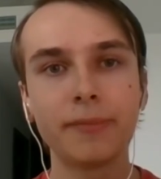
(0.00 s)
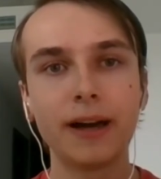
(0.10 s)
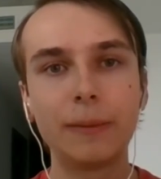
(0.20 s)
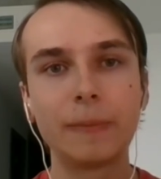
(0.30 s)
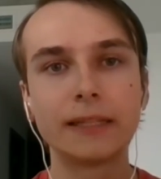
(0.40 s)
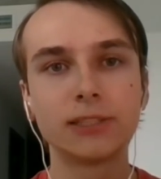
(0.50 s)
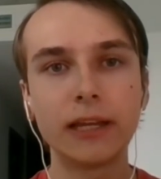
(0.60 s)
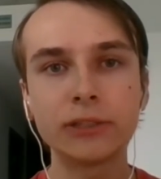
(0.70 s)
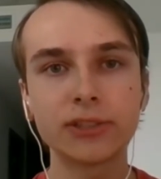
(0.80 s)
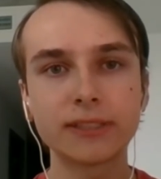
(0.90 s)
The
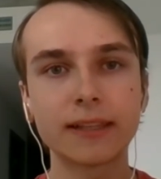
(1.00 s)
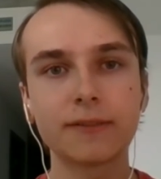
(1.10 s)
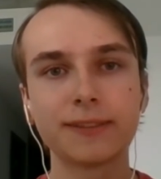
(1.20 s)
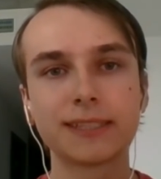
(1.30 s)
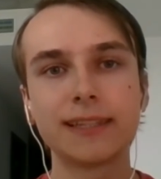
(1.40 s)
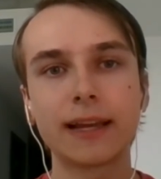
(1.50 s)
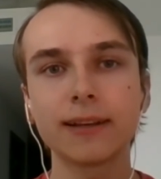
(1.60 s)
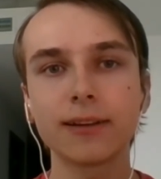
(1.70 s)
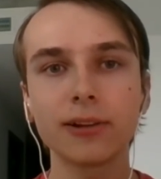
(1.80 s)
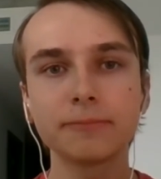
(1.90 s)
change itself is
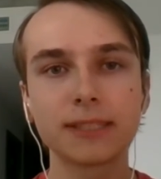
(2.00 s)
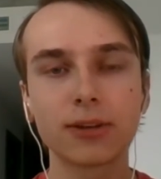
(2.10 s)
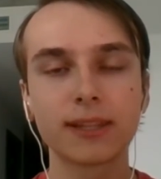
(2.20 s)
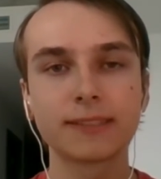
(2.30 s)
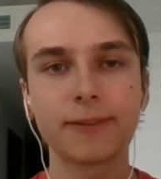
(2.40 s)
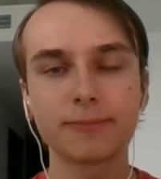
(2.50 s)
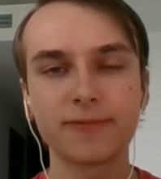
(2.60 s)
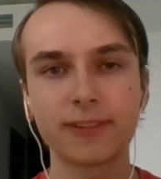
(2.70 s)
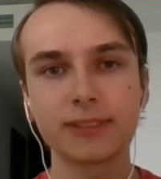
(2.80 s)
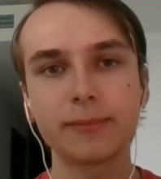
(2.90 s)
technical, so this
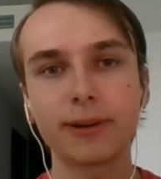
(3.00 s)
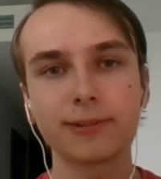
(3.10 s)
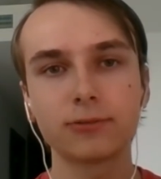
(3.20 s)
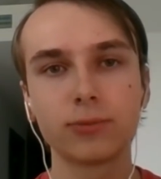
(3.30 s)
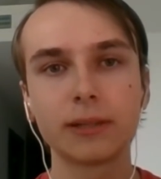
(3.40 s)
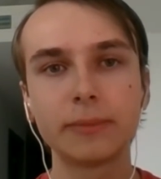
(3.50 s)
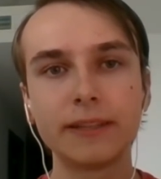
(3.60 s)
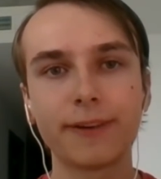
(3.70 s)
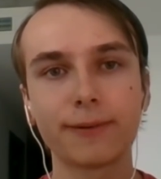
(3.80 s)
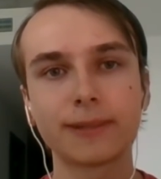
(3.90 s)
first part will
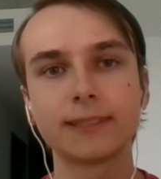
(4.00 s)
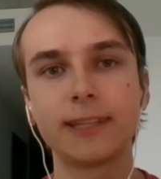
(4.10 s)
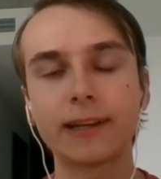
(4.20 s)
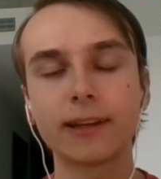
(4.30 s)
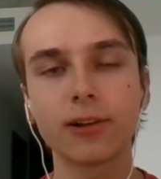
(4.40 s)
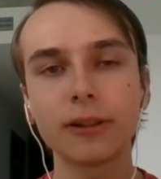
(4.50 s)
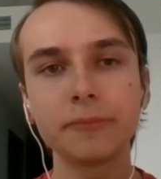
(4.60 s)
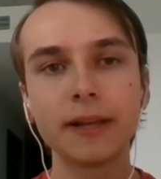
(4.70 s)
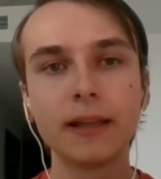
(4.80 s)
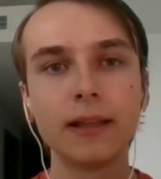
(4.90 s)
be fairly technical,
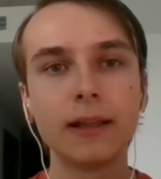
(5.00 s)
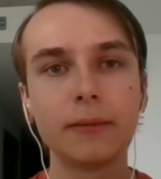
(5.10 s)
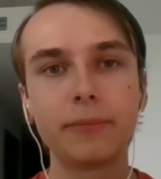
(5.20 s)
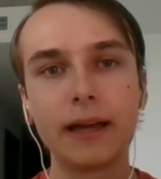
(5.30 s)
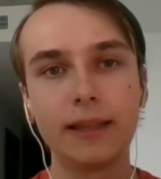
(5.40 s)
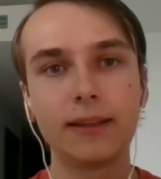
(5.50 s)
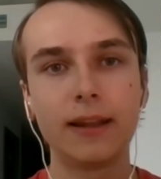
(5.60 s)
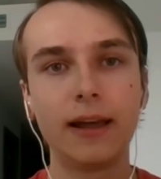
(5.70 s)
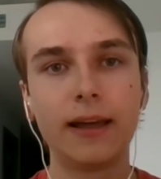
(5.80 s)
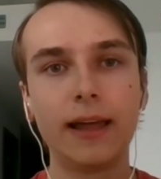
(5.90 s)
but
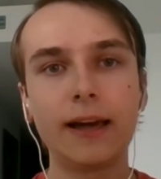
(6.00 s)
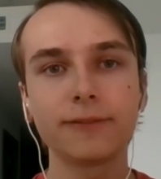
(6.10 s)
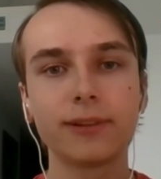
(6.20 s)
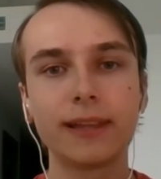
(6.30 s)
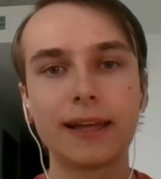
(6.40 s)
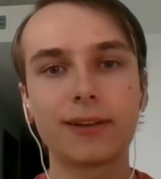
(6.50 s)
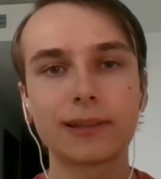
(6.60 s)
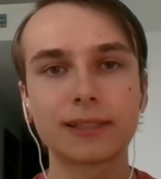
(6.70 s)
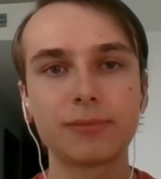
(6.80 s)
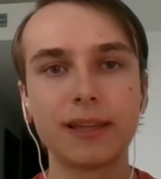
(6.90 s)
after that I'll
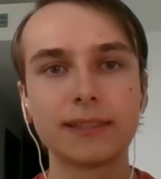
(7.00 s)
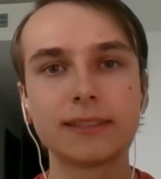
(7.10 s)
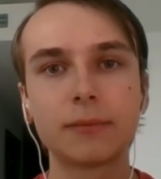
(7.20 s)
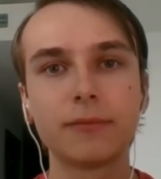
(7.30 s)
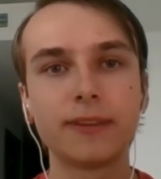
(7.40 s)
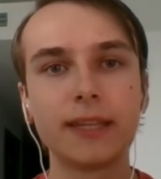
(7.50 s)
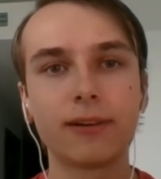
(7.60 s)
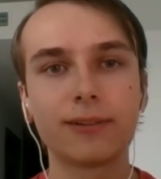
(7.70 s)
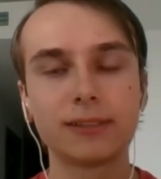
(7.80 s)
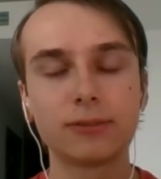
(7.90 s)
explain some of the
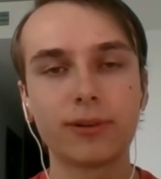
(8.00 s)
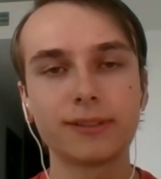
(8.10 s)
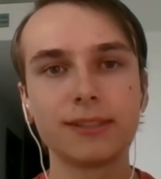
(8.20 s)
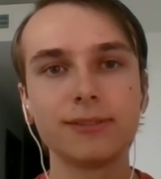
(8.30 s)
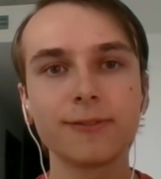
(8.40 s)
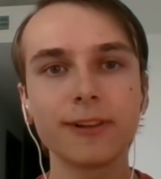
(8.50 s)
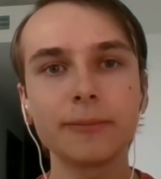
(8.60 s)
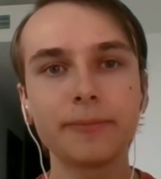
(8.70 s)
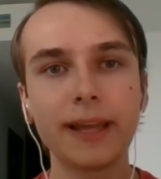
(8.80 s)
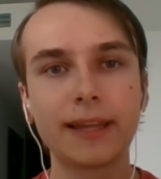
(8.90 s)
areas where it's
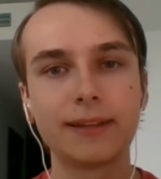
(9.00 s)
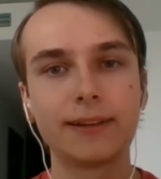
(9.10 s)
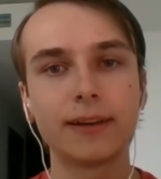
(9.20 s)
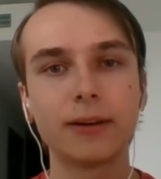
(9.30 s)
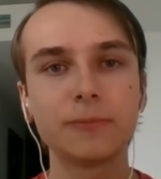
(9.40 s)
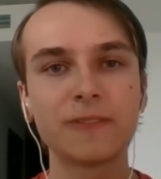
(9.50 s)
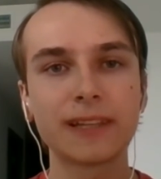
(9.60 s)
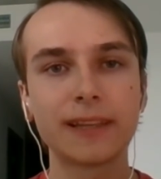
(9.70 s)
useful, and hopefully